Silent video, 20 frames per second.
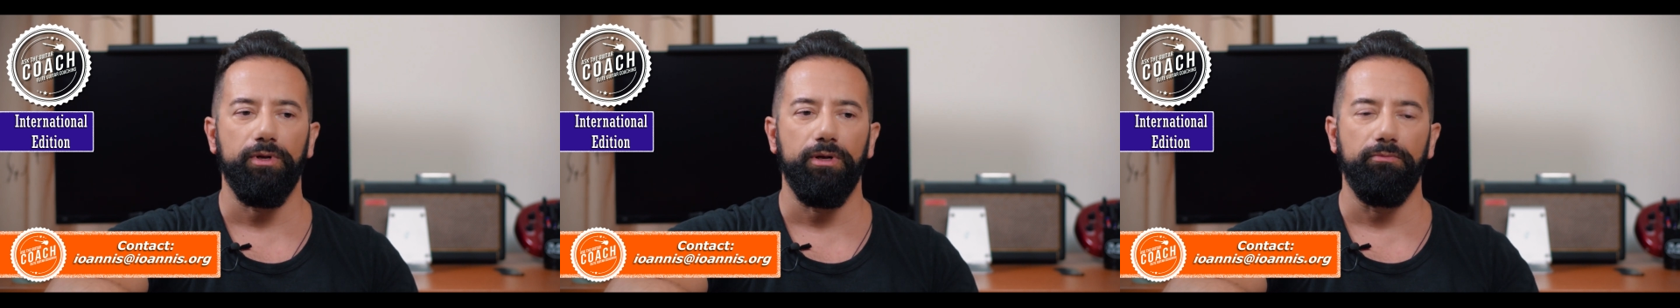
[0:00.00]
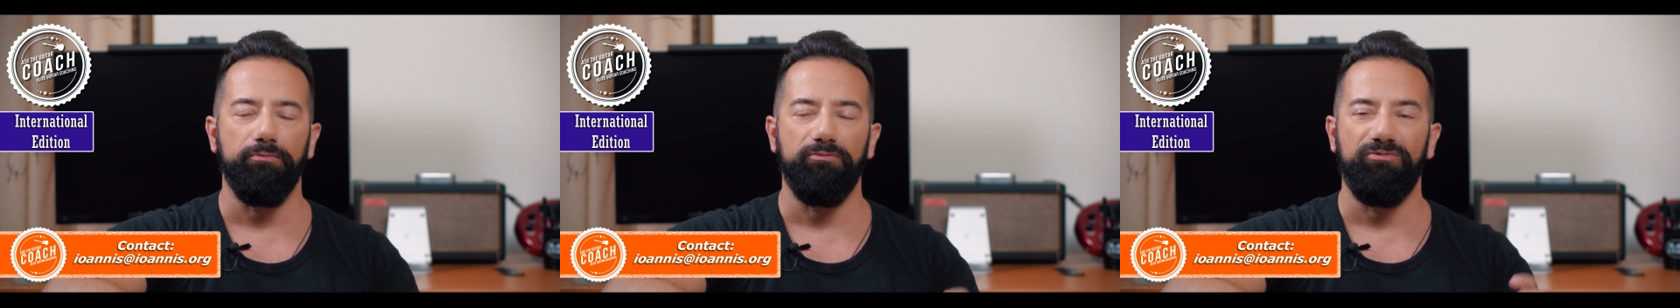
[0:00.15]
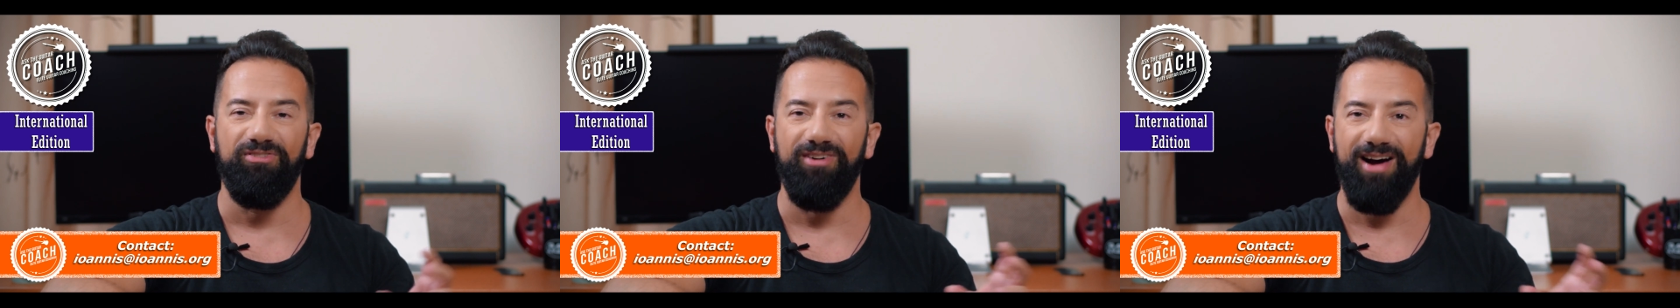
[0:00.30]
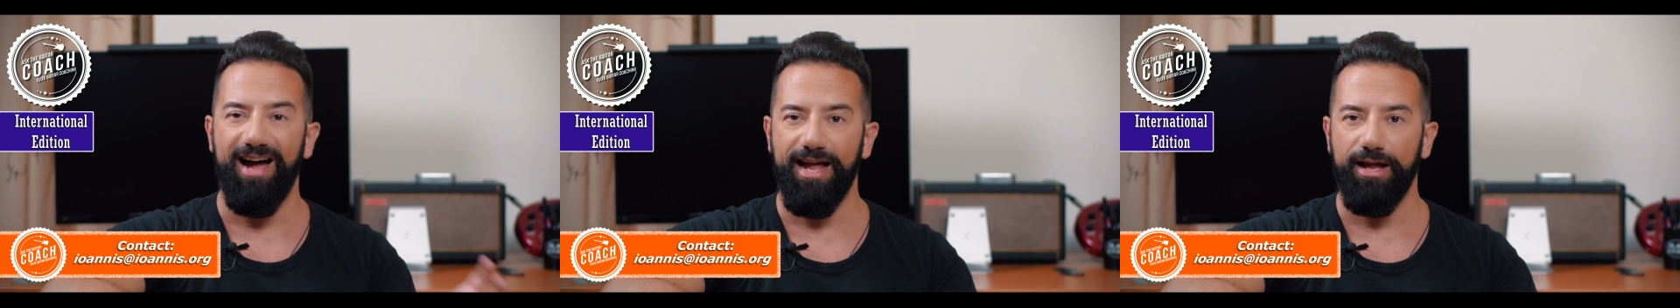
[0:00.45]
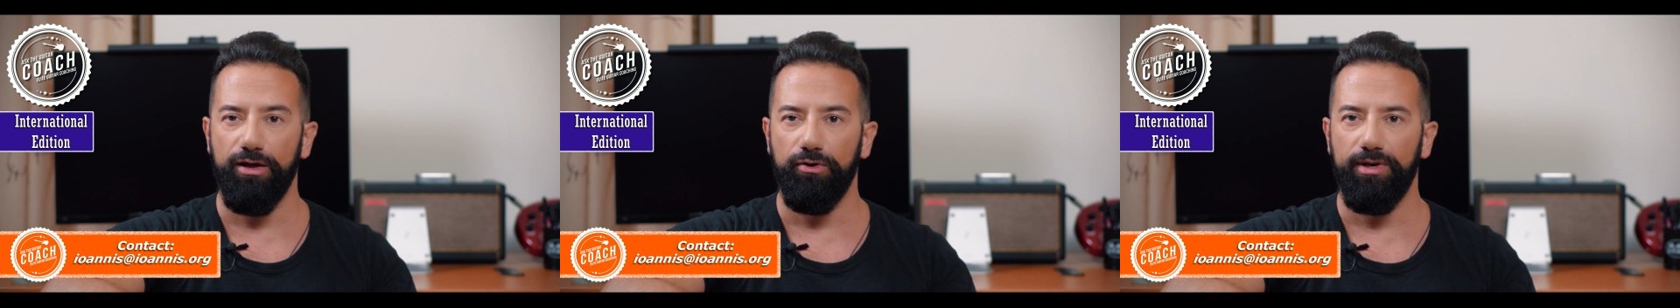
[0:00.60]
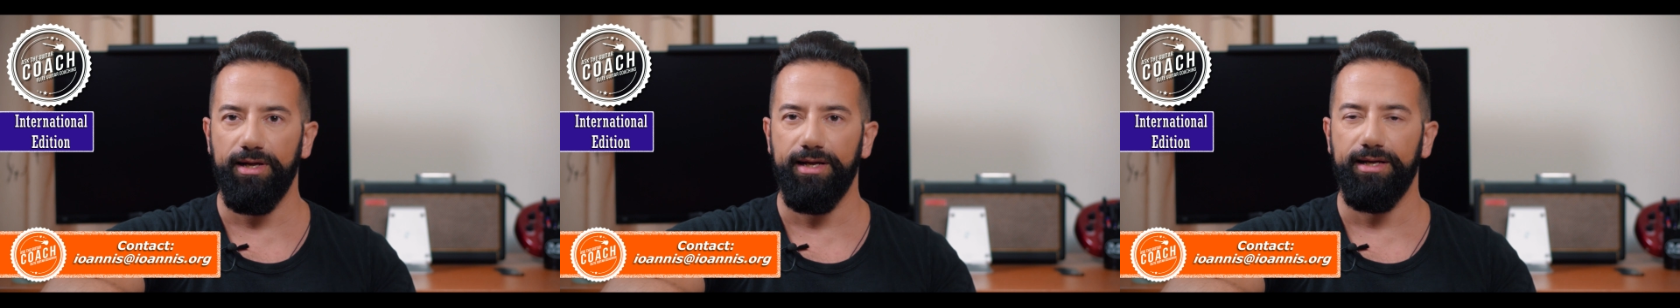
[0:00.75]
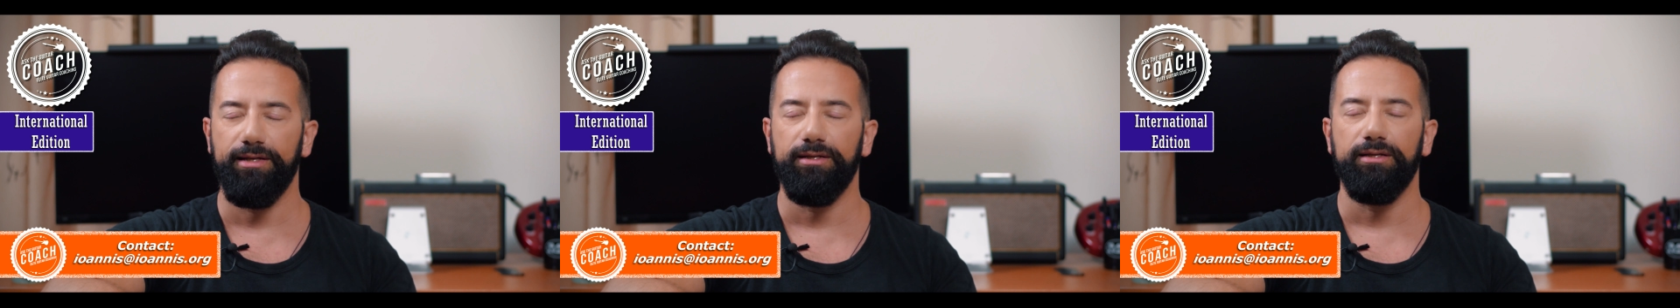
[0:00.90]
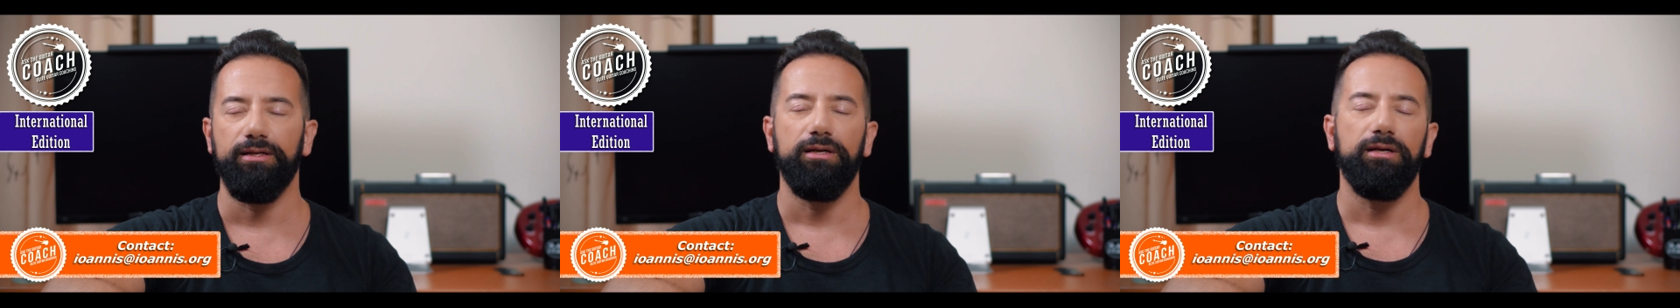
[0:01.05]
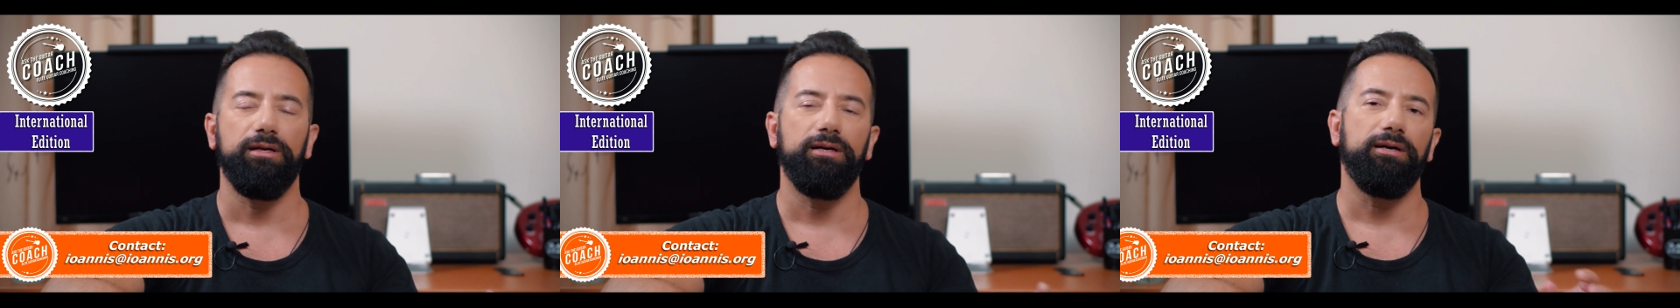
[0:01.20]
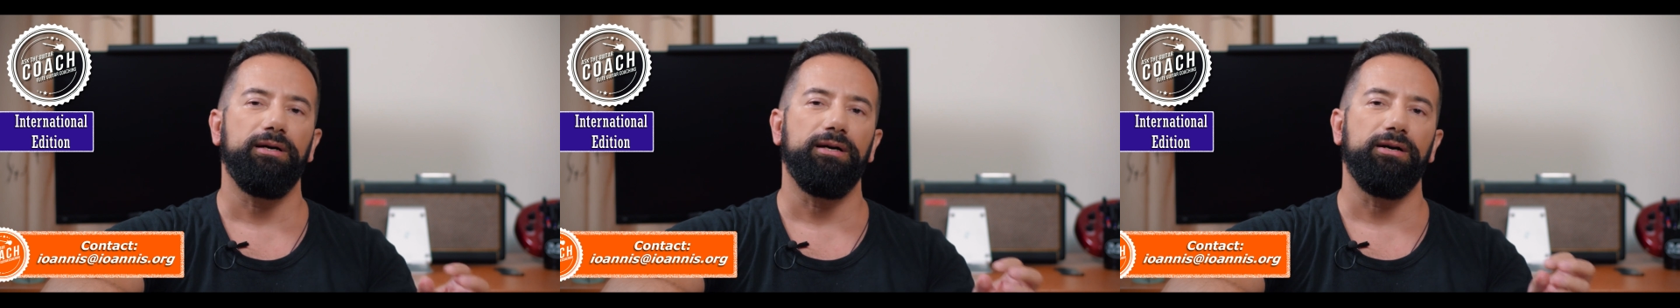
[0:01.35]
violin,
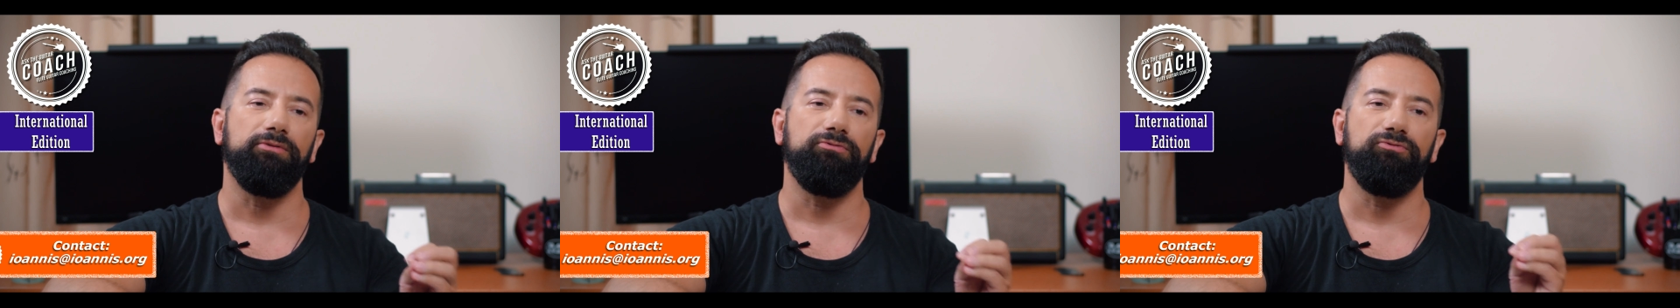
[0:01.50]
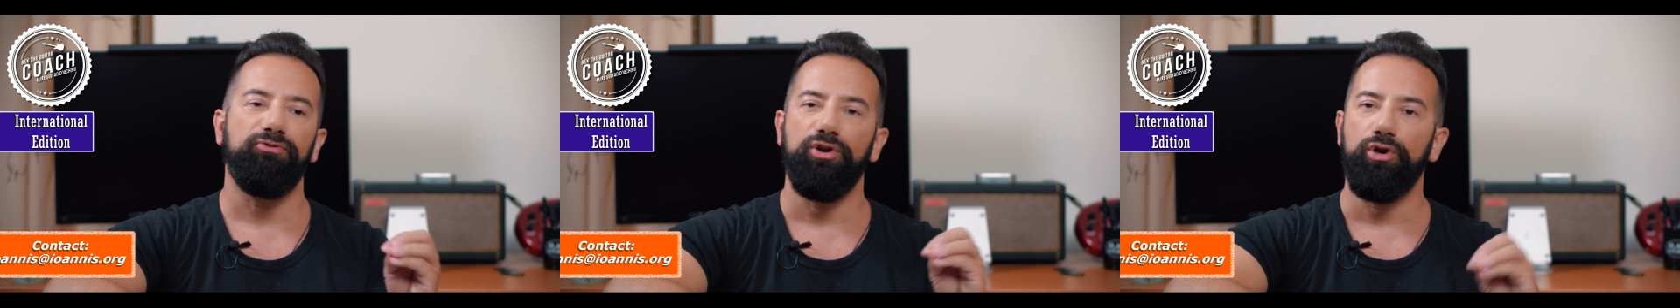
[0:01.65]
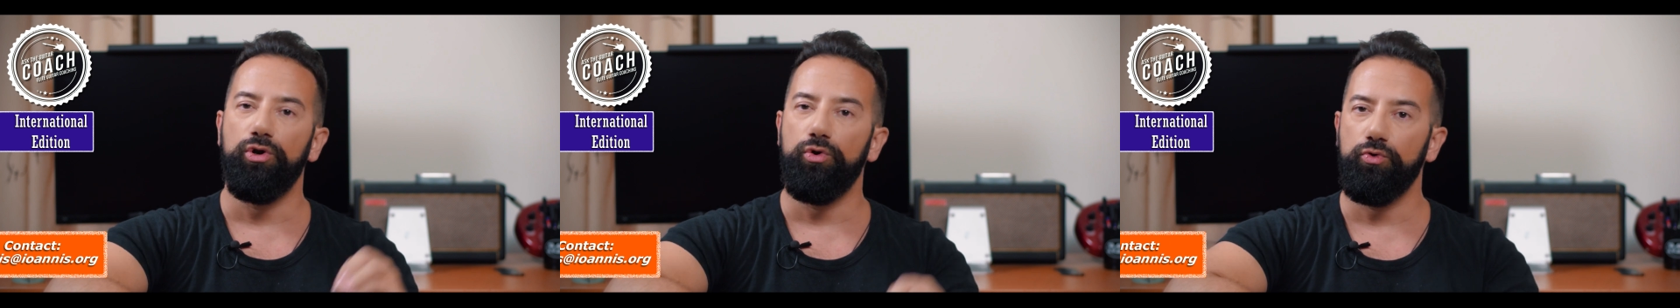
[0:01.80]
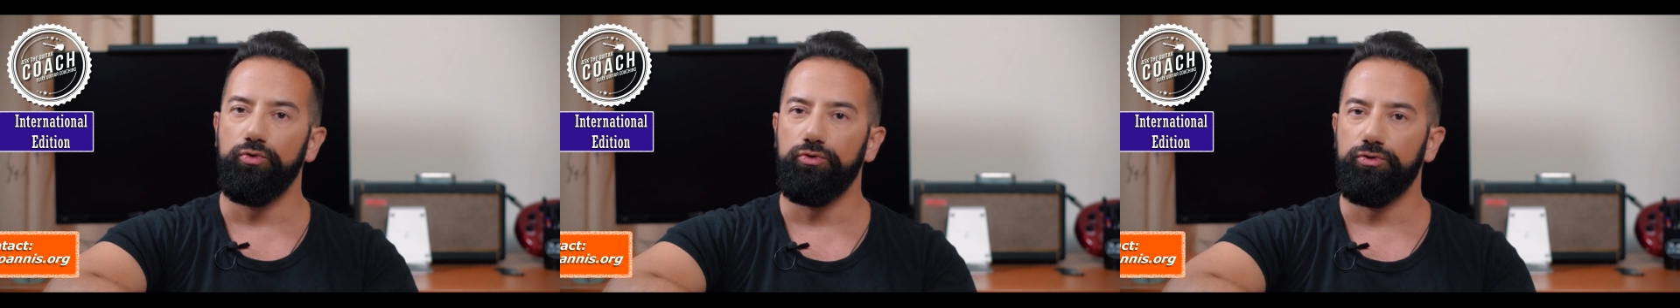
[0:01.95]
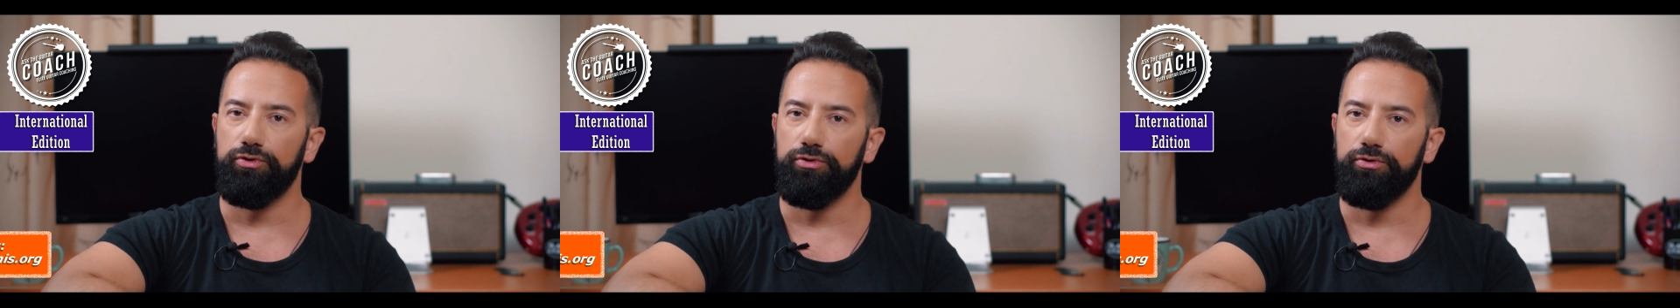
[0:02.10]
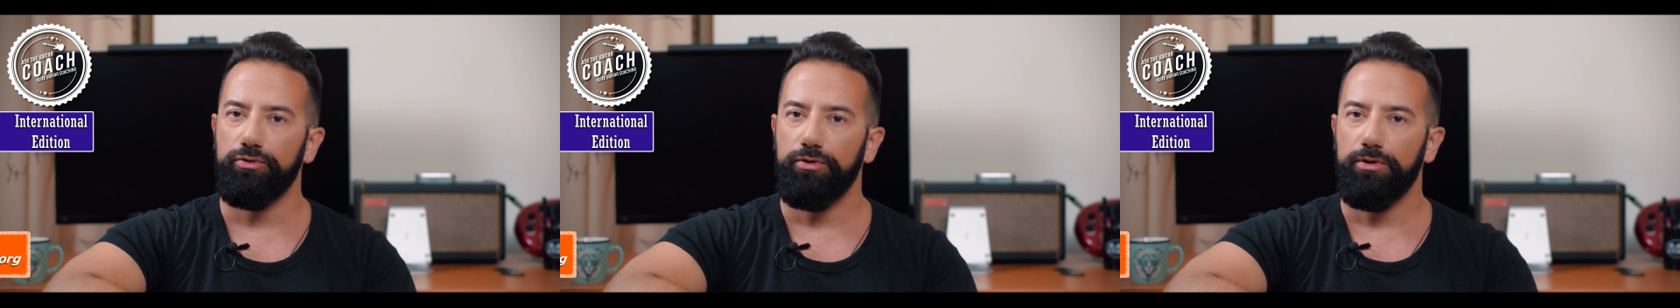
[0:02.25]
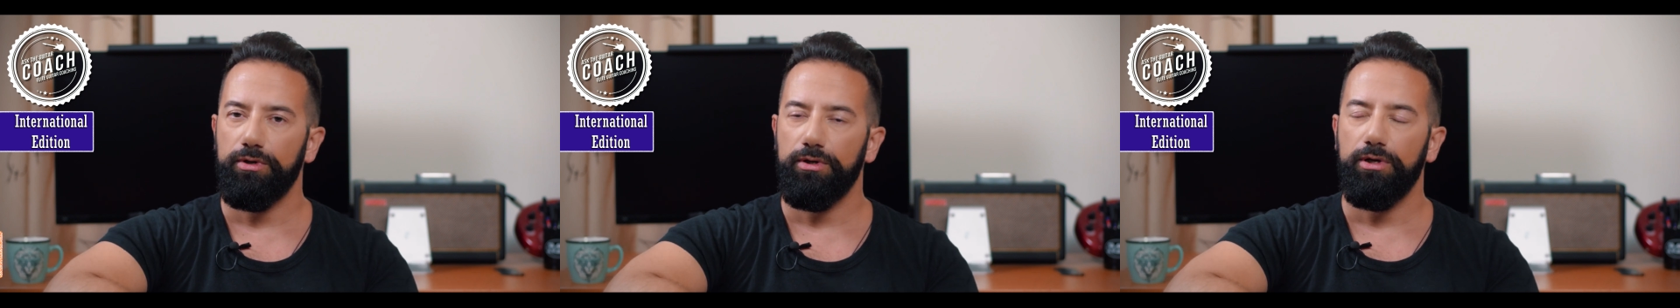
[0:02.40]
flute.